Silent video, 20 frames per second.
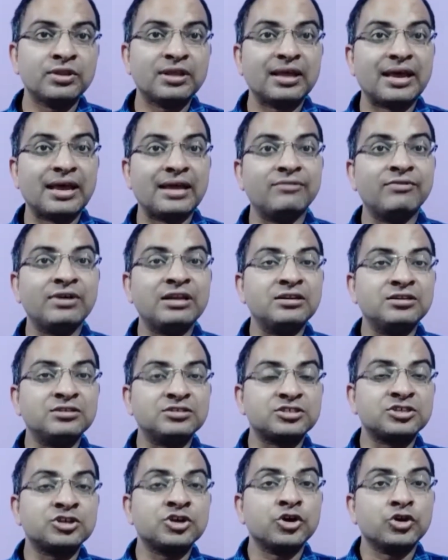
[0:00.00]
and when
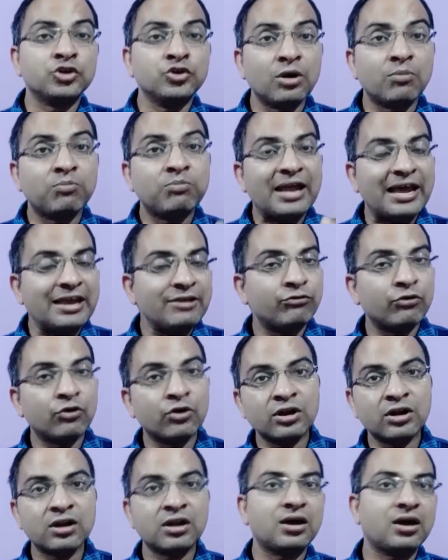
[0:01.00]
you apply
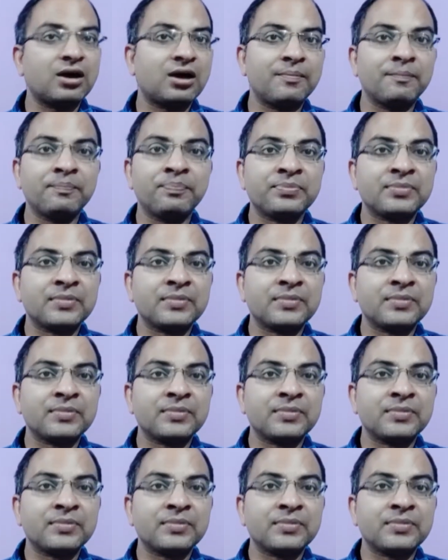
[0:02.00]
for a